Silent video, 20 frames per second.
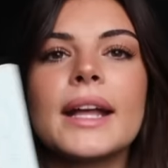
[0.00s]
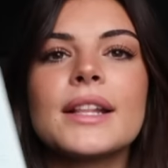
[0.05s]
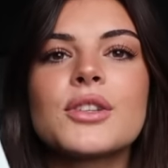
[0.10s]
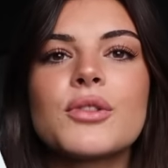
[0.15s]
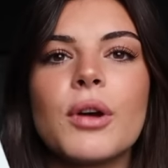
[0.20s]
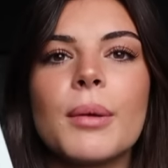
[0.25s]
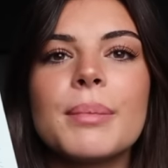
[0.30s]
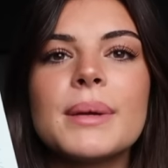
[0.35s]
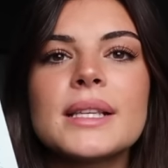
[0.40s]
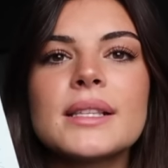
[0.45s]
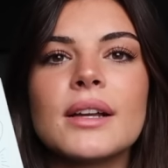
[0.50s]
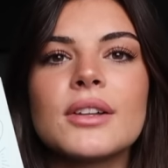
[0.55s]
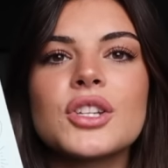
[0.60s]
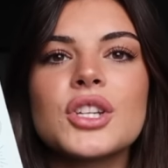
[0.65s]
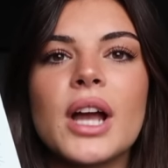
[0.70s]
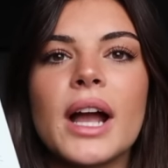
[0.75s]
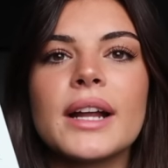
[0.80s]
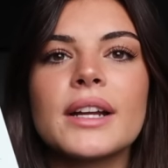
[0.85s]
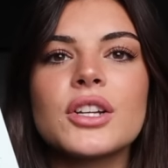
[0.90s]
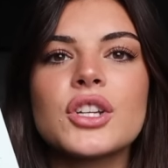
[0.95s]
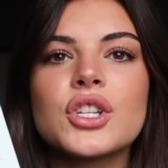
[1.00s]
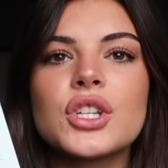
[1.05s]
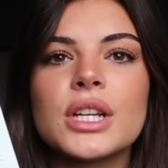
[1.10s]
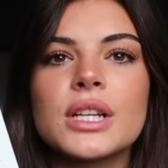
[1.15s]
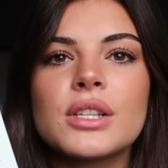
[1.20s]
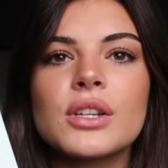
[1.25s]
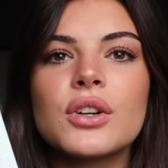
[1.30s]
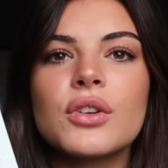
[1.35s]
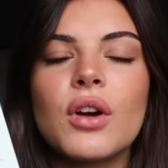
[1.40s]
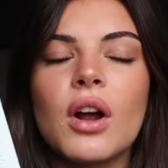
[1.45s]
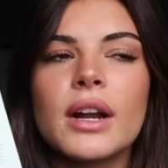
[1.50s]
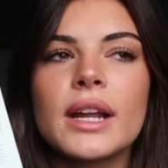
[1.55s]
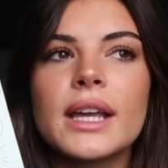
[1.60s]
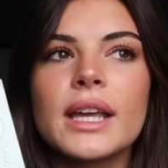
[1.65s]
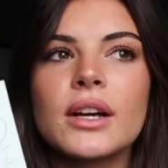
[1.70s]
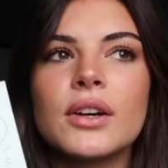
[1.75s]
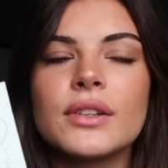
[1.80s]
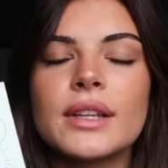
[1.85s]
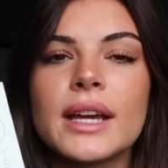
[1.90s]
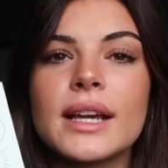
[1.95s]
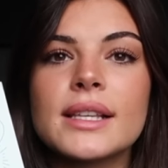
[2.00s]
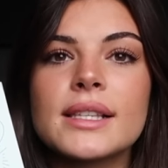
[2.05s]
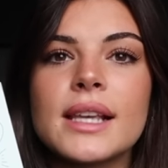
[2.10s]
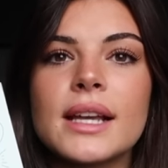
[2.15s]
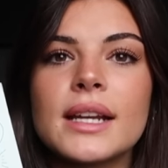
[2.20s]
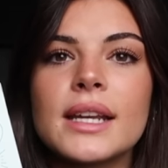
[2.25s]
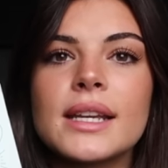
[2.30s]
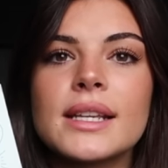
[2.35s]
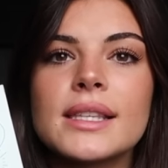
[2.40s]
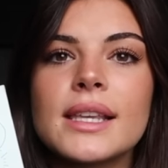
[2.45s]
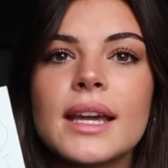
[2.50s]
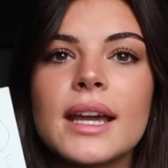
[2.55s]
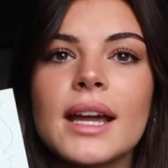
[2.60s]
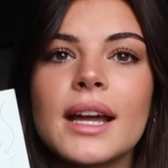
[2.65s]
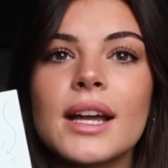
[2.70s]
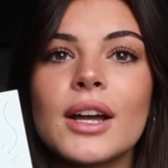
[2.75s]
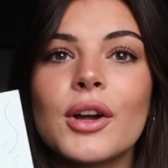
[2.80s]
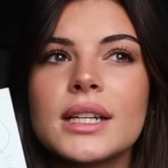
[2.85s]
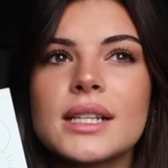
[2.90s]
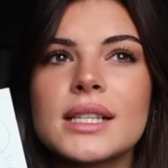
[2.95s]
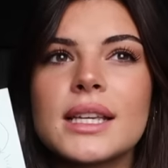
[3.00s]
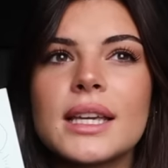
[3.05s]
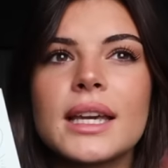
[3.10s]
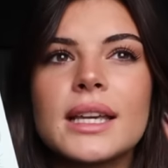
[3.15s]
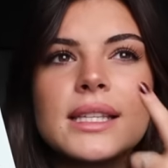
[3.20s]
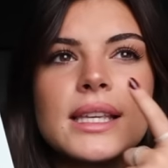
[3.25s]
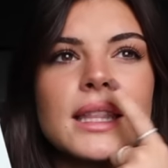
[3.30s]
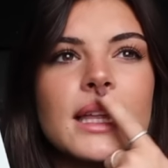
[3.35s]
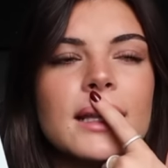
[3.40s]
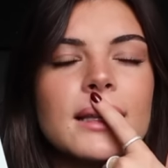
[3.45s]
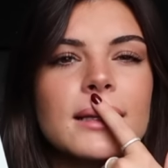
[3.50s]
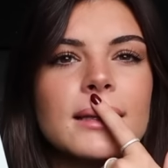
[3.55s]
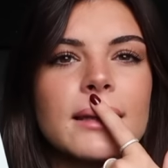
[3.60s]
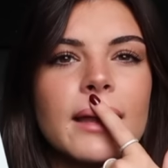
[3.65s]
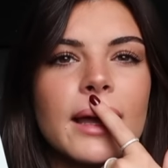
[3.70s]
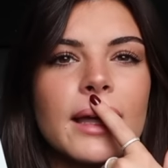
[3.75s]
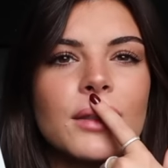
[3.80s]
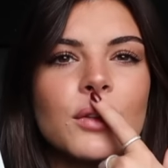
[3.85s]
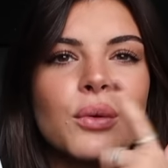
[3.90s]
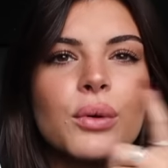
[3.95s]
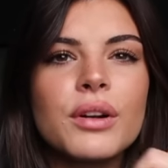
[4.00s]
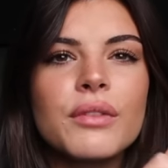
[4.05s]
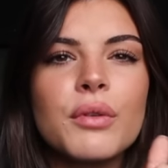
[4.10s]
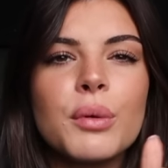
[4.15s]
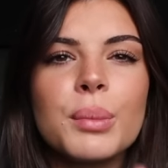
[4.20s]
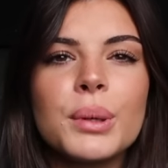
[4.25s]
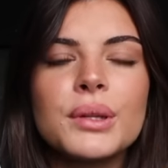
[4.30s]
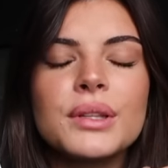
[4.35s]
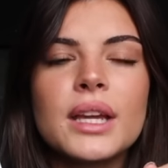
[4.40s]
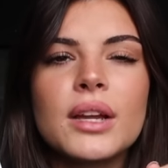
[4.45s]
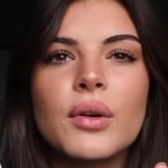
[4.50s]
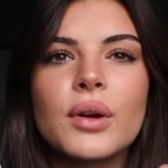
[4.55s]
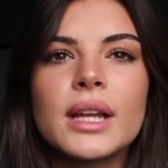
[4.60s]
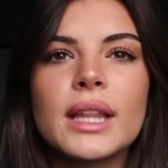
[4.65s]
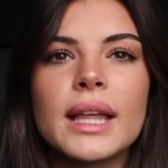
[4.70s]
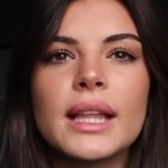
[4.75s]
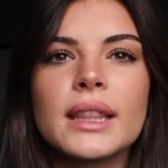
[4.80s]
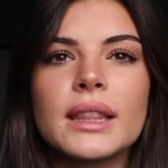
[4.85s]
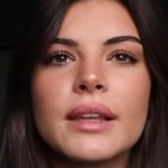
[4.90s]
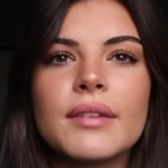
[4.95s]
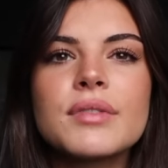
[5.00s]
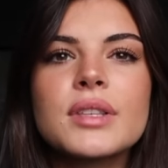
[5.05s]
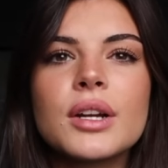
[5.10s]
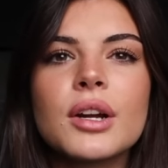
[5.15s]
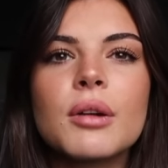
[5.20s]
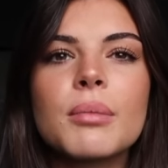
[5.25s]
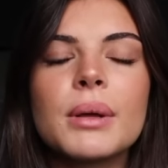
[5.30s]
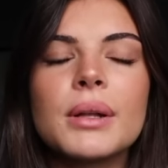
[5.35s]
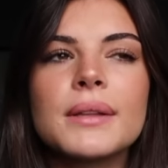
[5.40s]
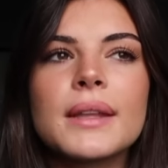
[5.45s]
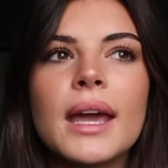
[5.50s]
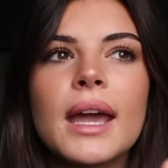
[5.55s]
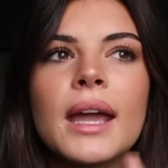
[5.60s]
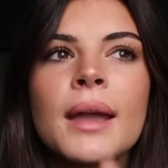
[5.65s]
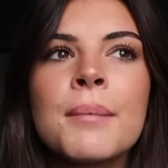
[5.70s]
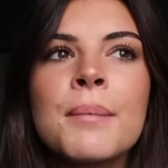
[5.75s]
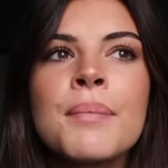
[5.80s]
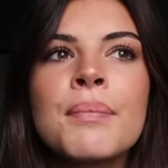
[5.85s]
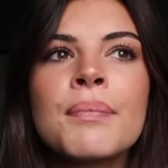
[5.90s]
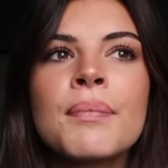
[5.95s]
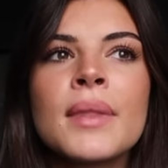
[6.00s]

It's Grumpy Sunshine. She has a chronic illness and he's like, is he like the landlord of her building or he like lives in her building?